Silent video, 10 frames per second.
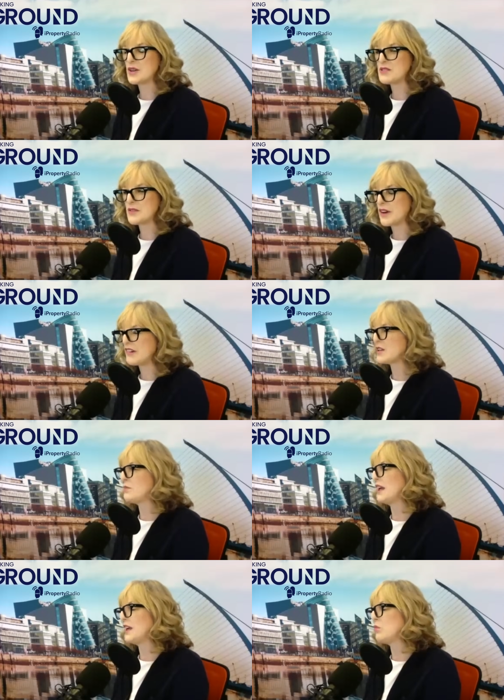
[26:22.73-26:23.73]
it was a very
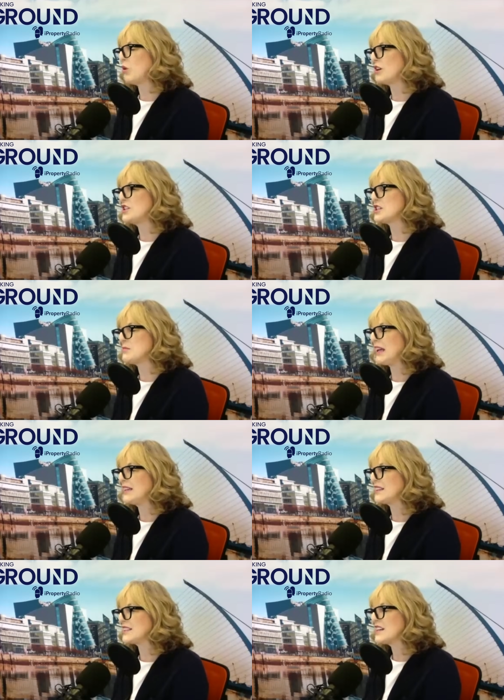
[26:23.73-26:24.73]
compelling point she
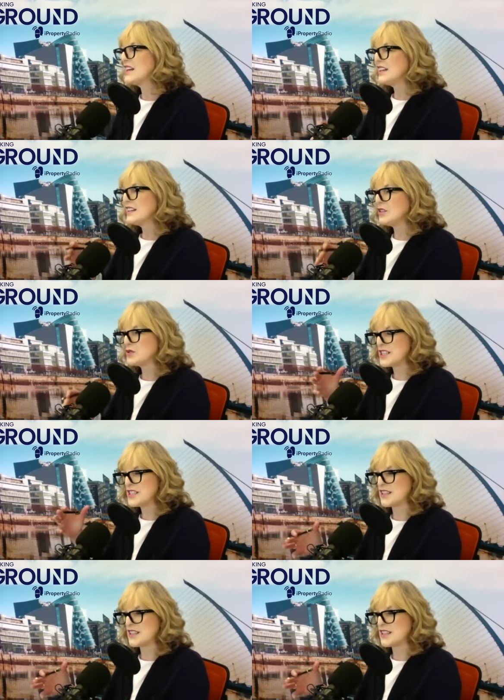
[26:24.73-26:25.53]
made, that no data